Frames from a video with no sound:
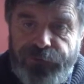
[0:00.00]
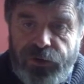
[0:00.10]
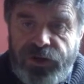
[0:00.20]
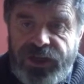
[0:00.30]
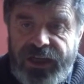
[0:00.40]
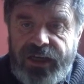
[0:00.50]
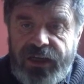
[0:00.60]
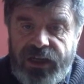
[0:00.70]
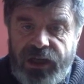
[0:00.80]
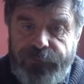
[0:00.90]
false data
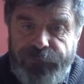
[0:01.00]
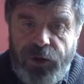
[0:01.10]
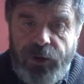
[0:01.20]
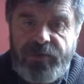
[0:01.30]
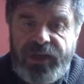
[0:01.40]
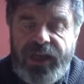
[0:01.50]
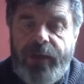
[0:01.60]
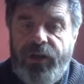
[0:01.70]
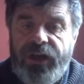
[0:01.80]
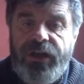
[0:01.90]
that confirms their
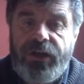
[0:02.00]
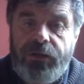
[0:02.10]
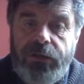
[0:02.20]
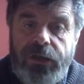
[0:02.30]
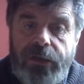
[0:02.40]
political